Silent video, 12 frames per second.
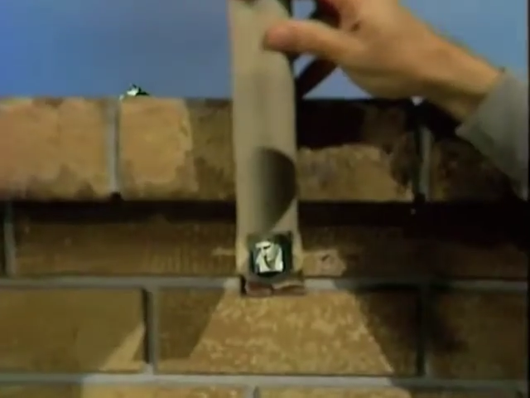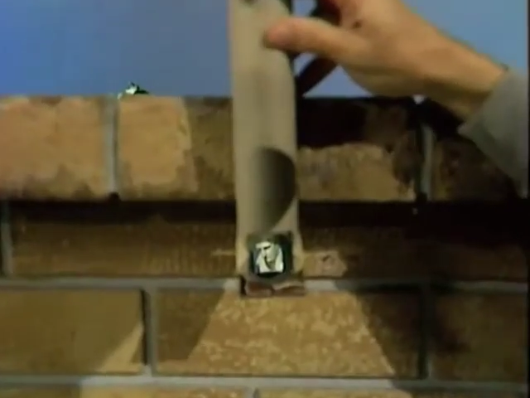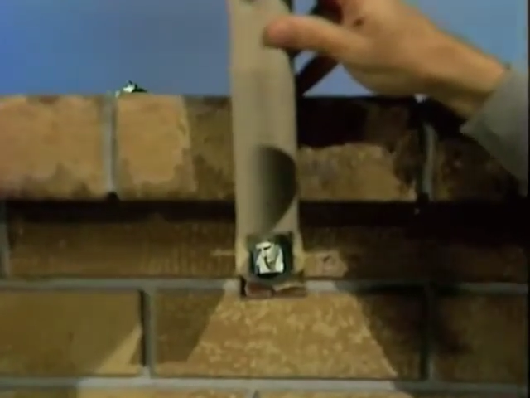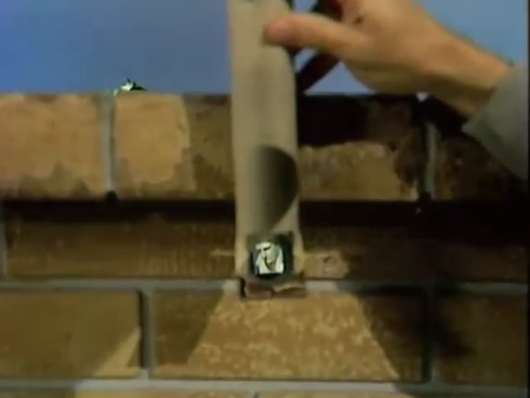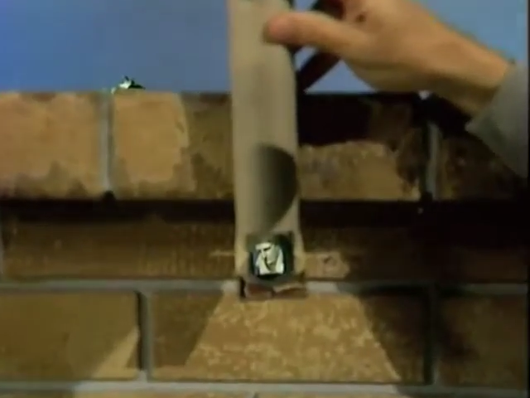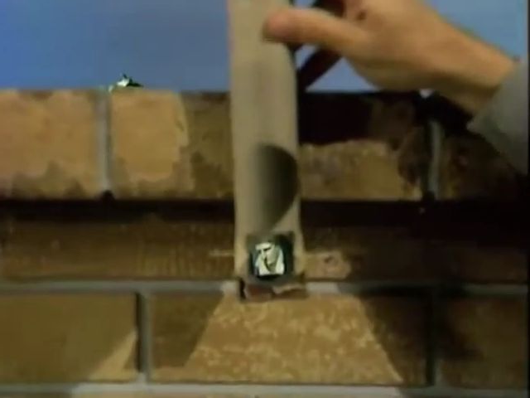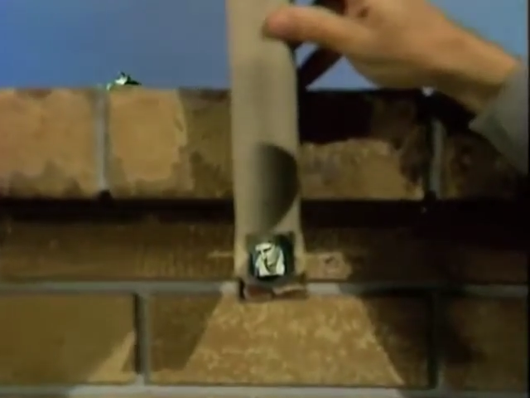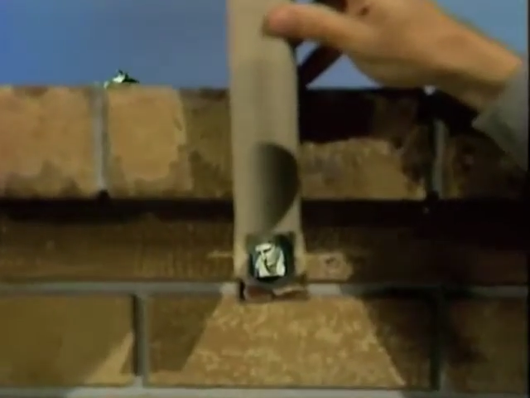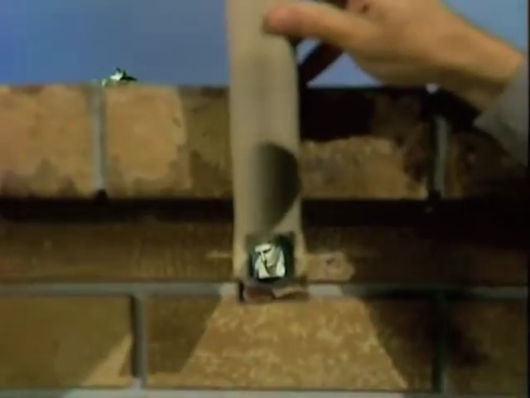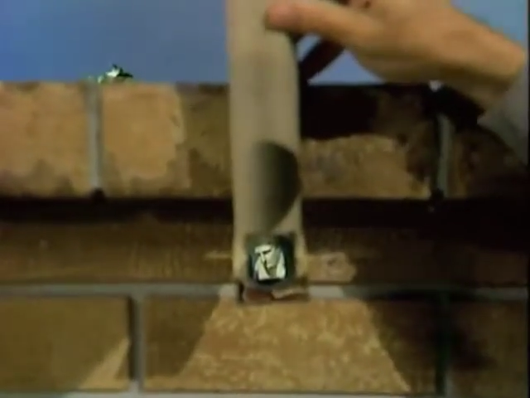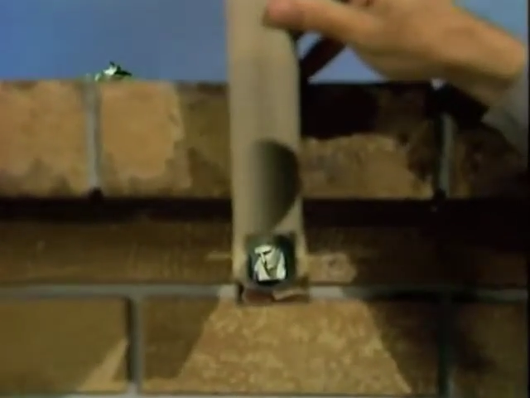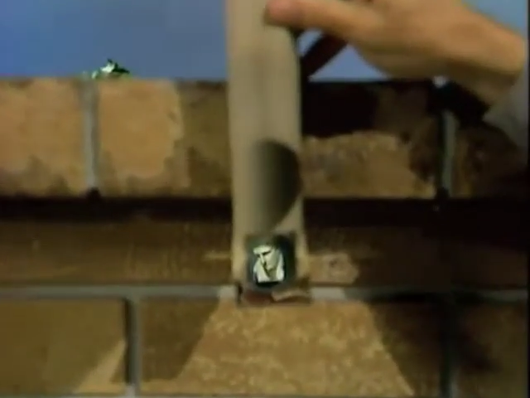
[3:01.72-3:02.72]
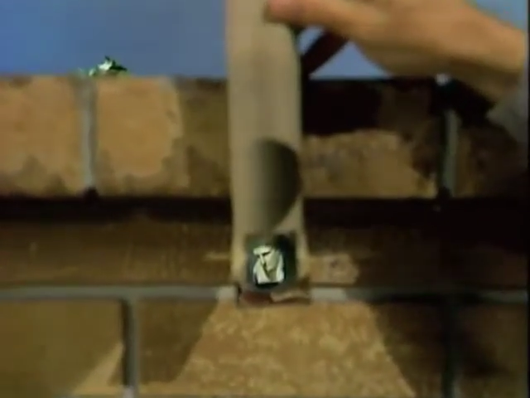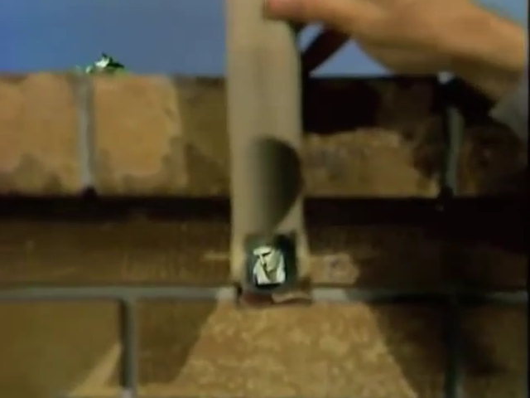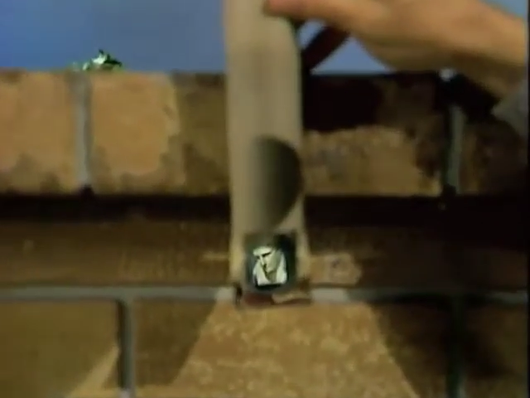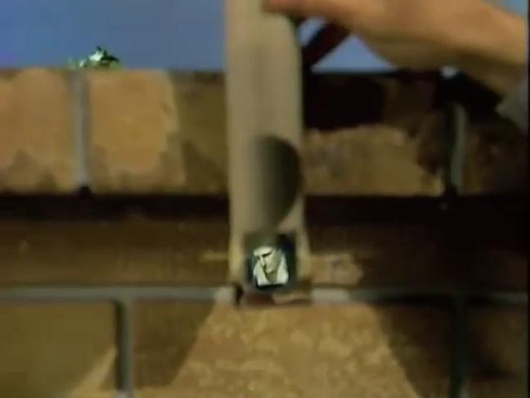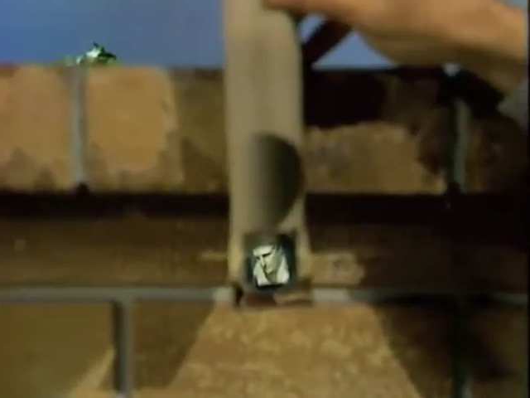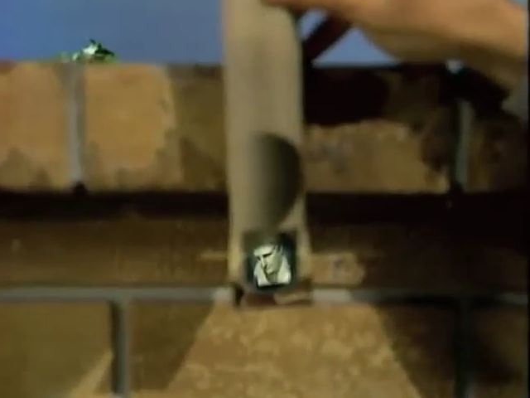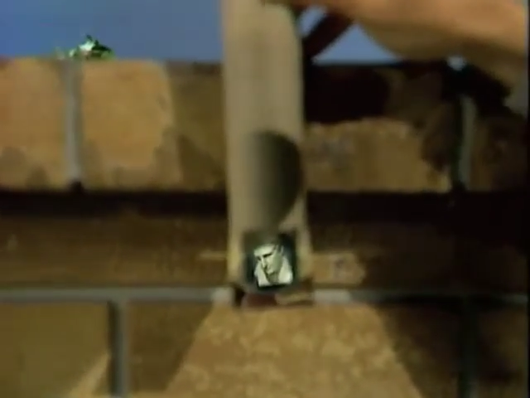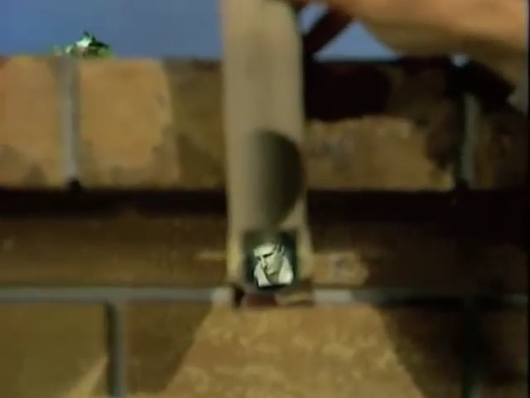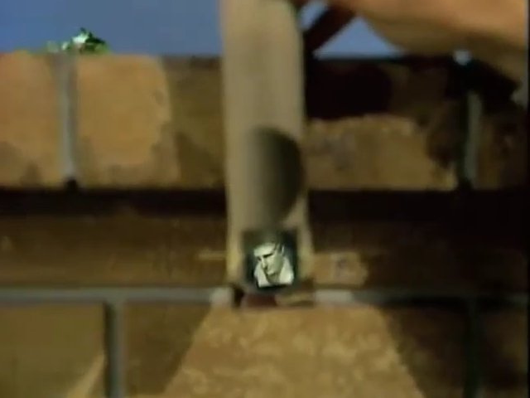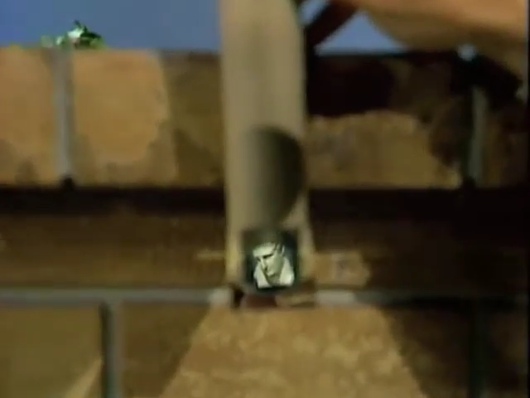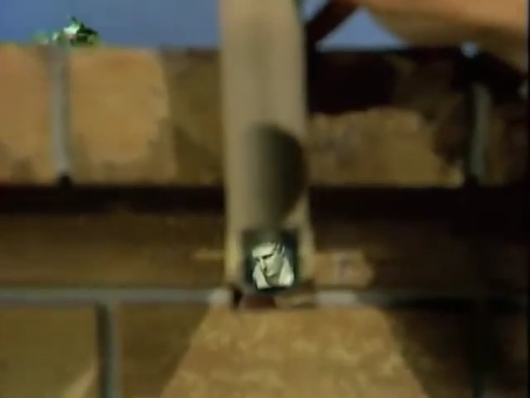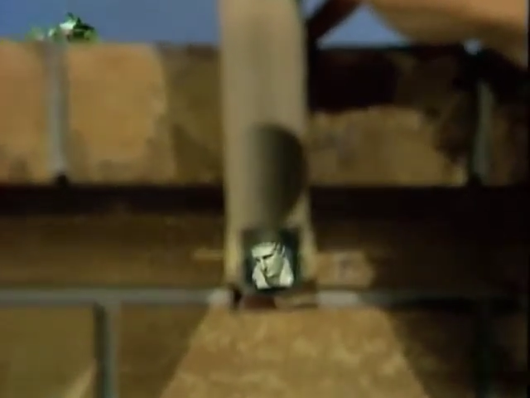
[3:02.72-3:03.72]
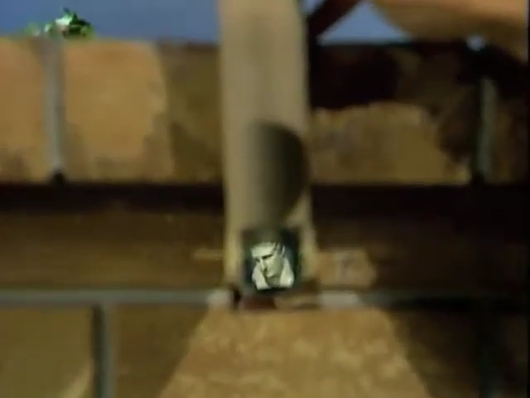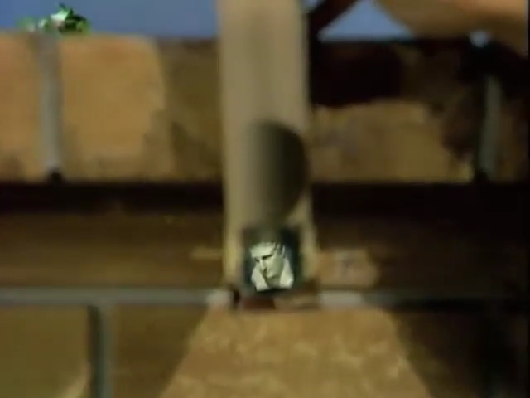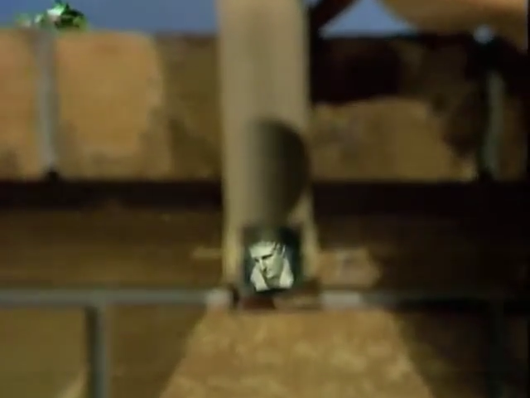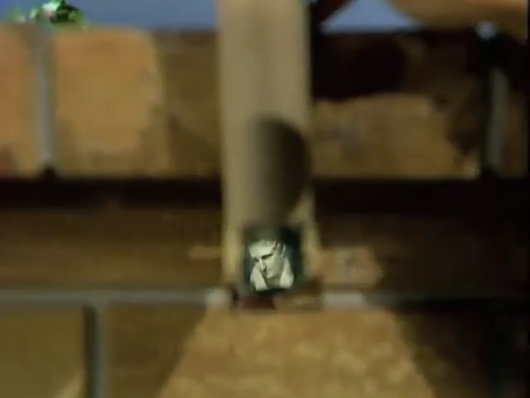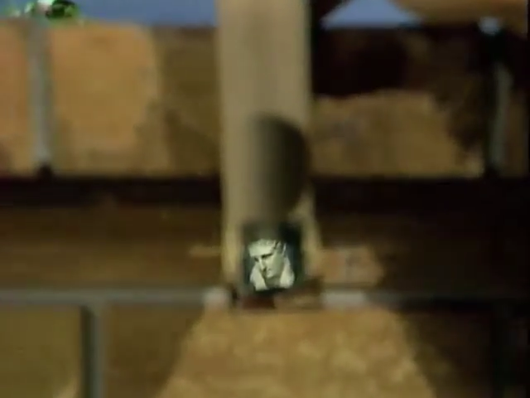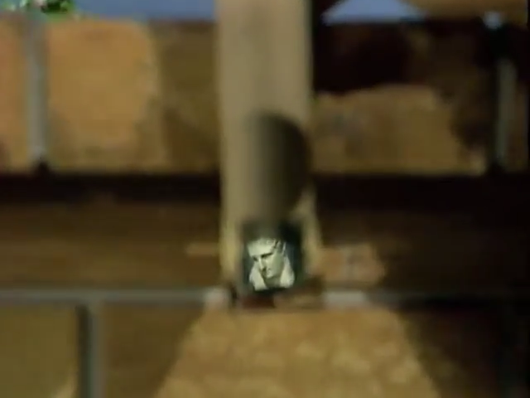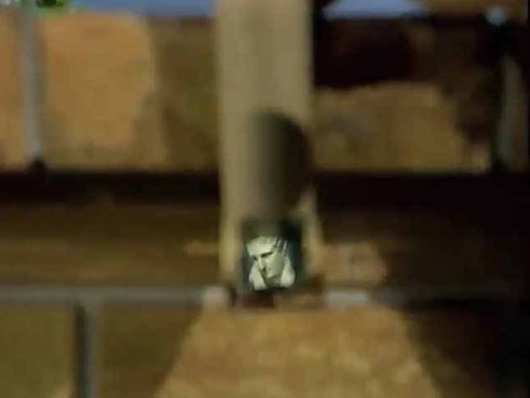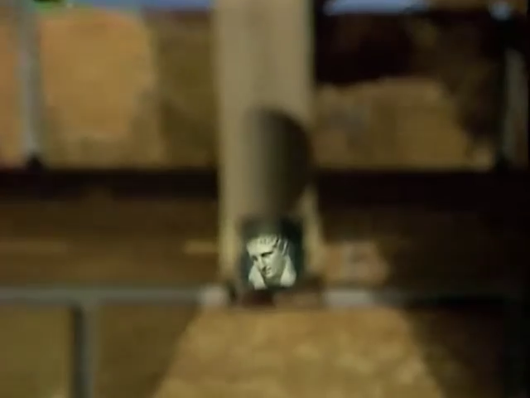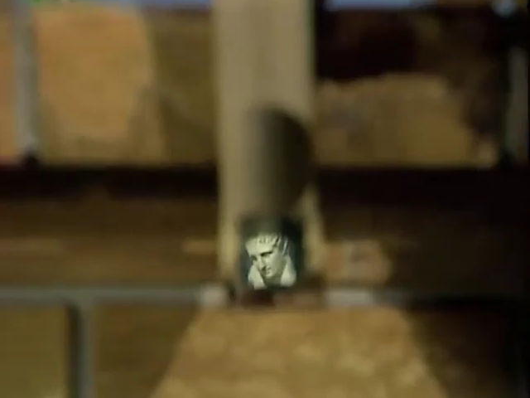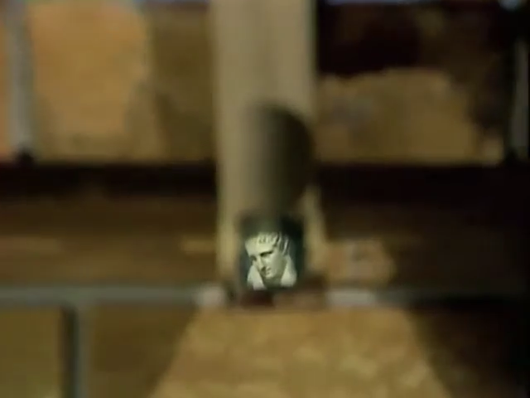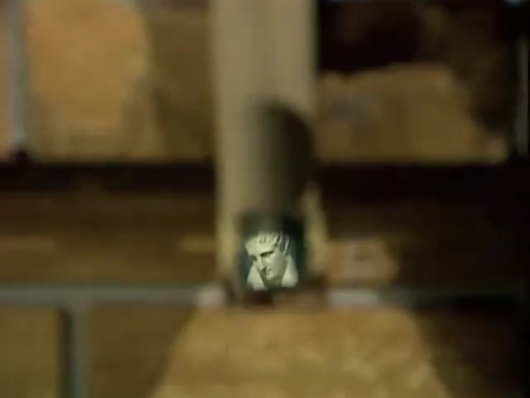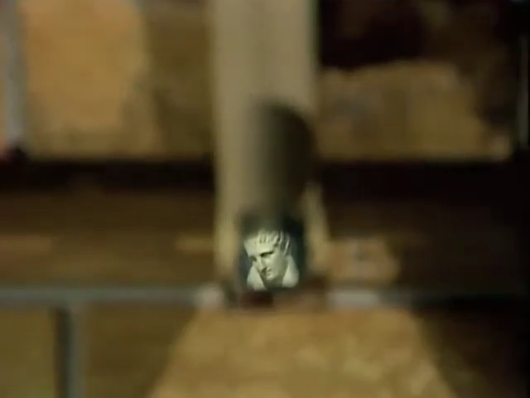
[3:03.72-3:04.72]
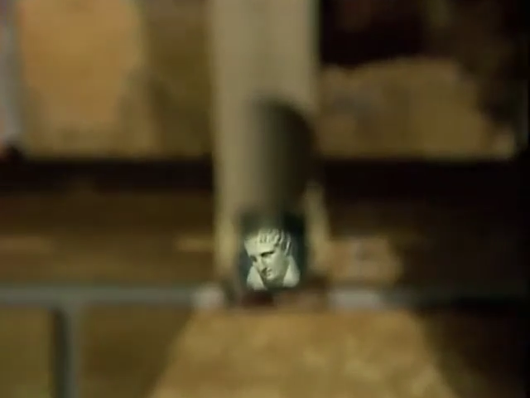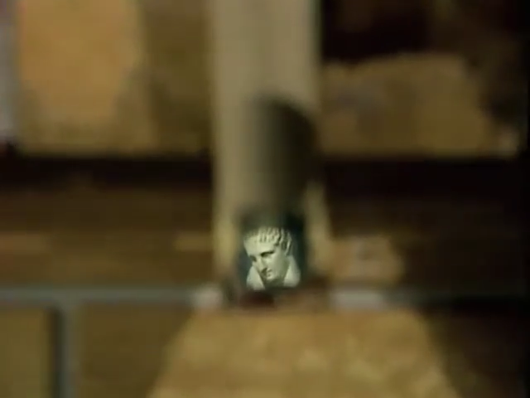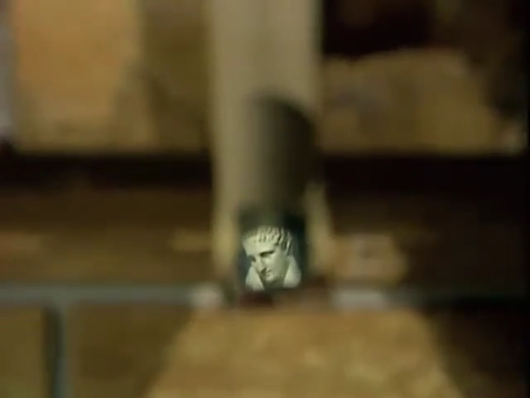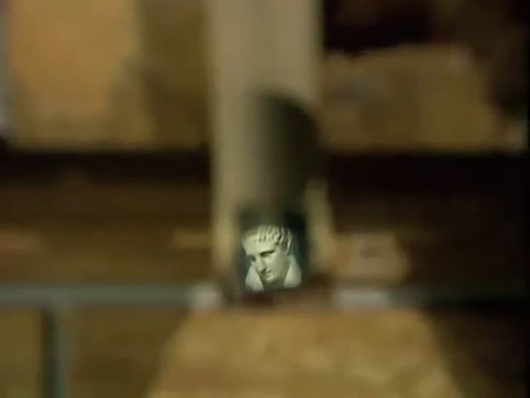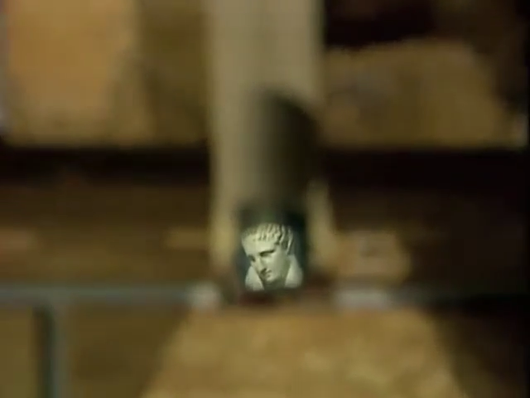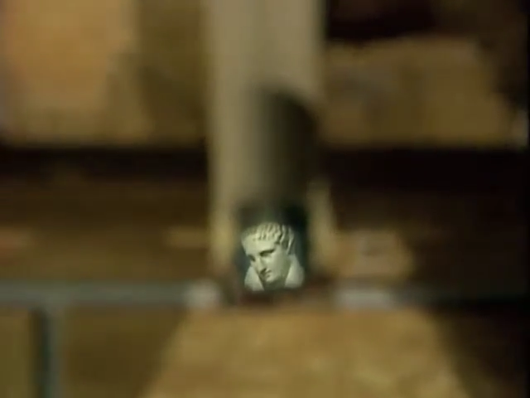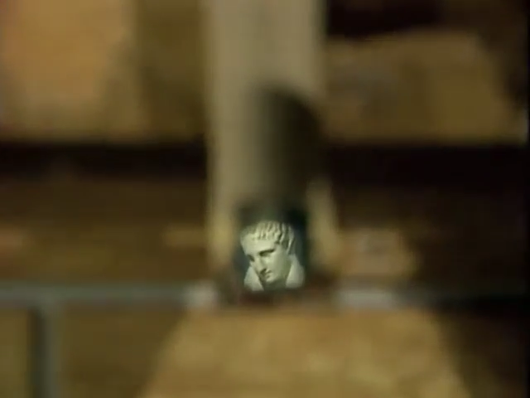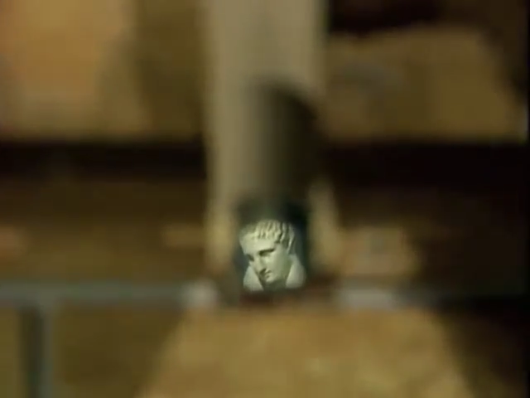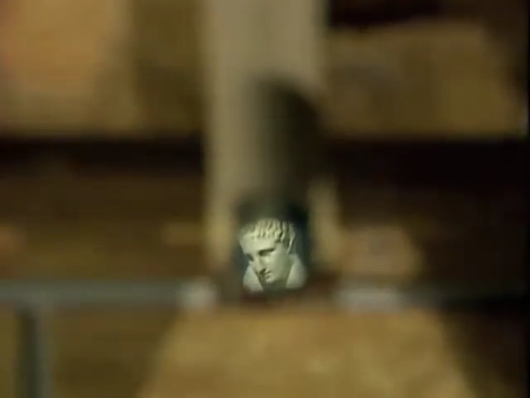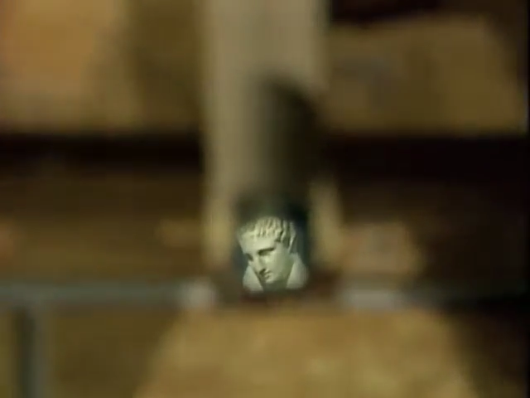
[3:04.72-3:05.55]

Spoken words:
No face is visible, so there are no lips to read.